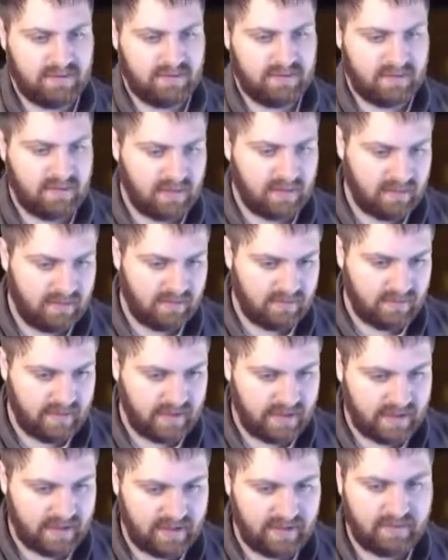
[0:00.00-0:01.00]
A
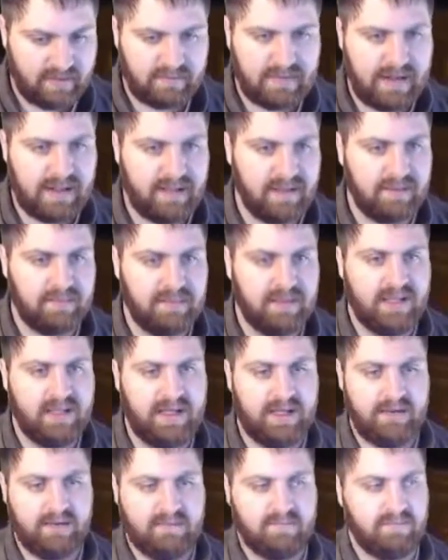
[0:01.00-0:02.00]
rare, another Rallying
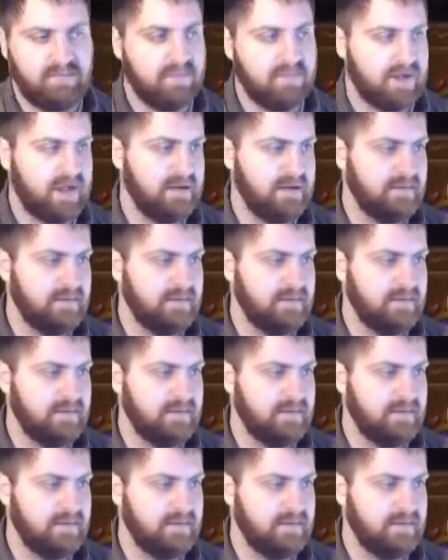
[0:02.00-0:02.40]
Blade. Okay.